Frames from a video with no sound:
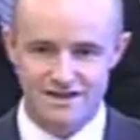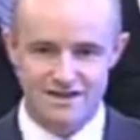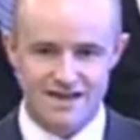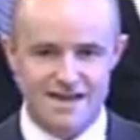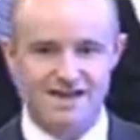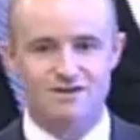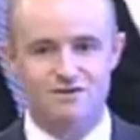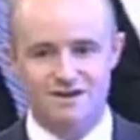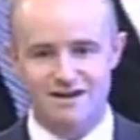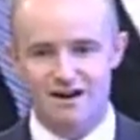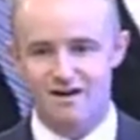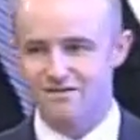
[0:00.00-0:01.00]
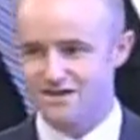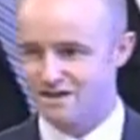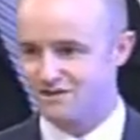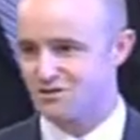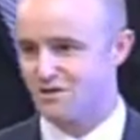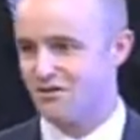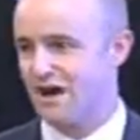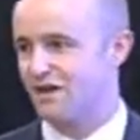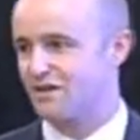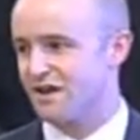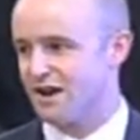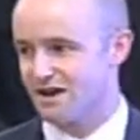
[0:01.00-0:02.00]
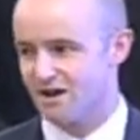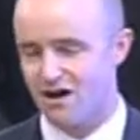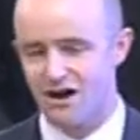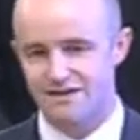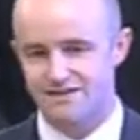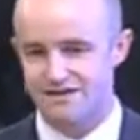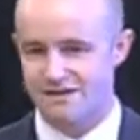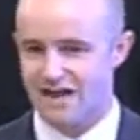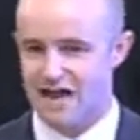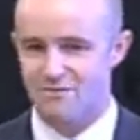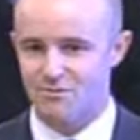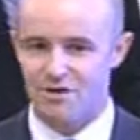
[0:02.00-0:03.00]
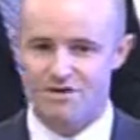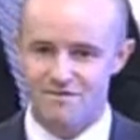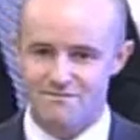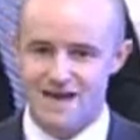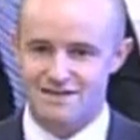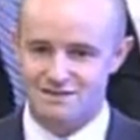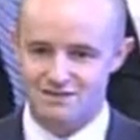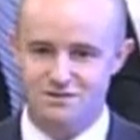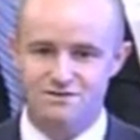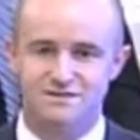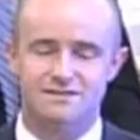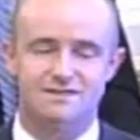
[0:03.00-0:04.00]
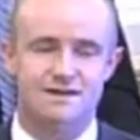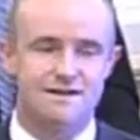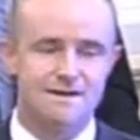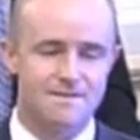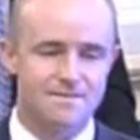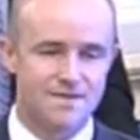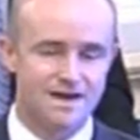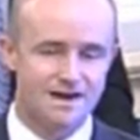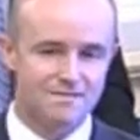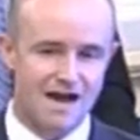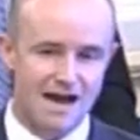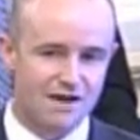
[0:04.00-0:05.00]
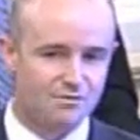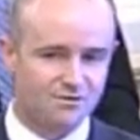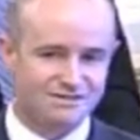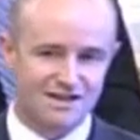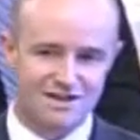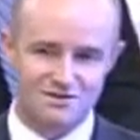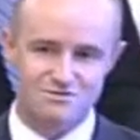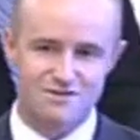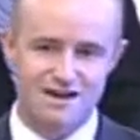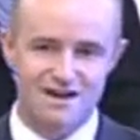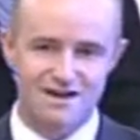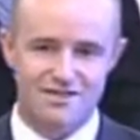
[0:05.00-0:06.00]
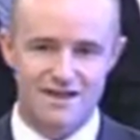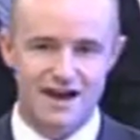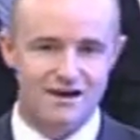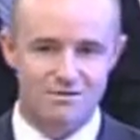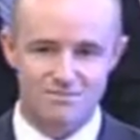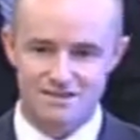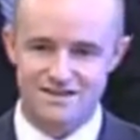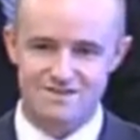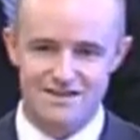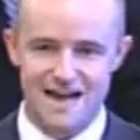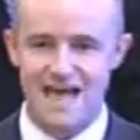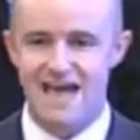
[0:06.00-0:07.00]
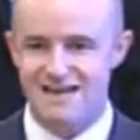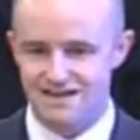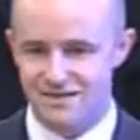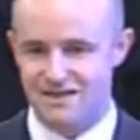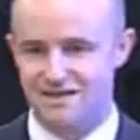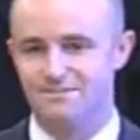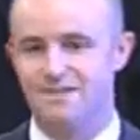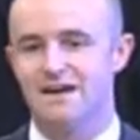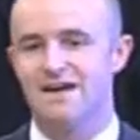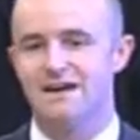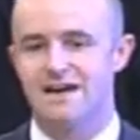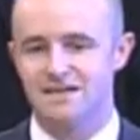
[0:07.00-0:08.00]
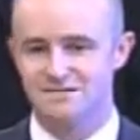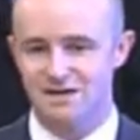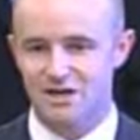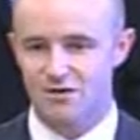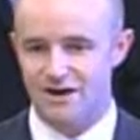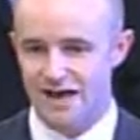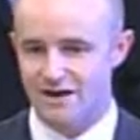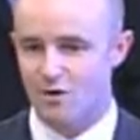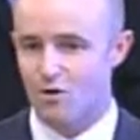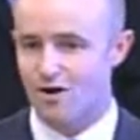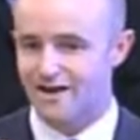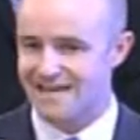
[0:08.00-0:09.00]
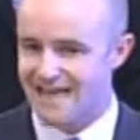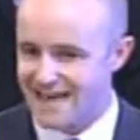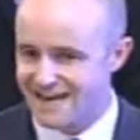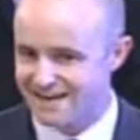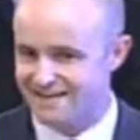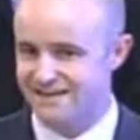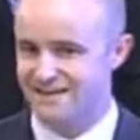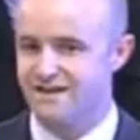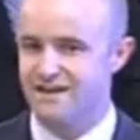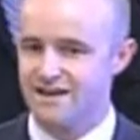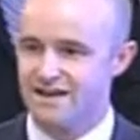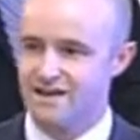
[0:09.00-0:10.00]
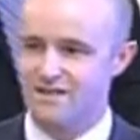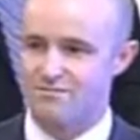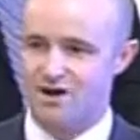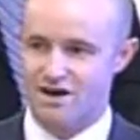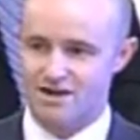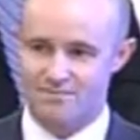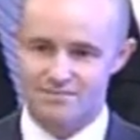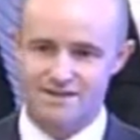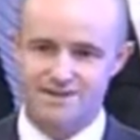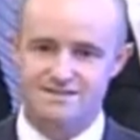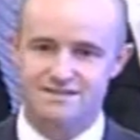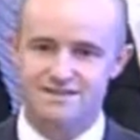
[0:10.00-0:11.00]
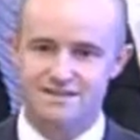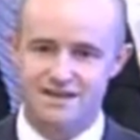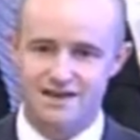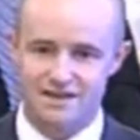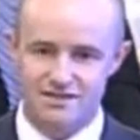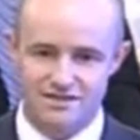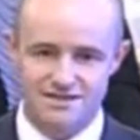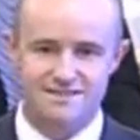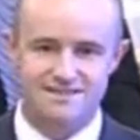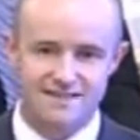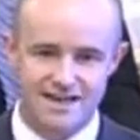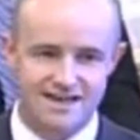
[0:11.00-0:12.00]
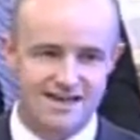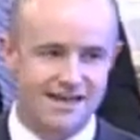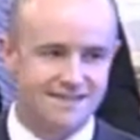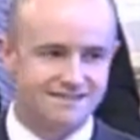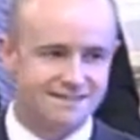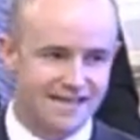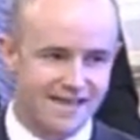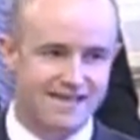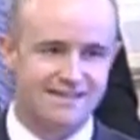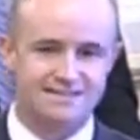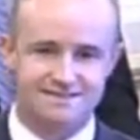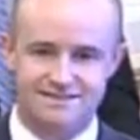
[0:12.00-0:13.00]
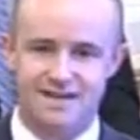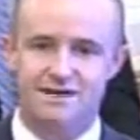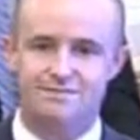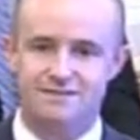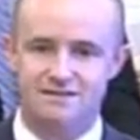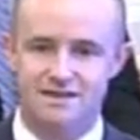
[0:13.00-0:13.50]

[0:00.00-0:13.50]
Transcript: ignorant of the issue of health care costs in the Commonwealth of Massachusetts. I will tell you that I don't believe that anything has been going on organically in the marketplace. This Senate has taken steps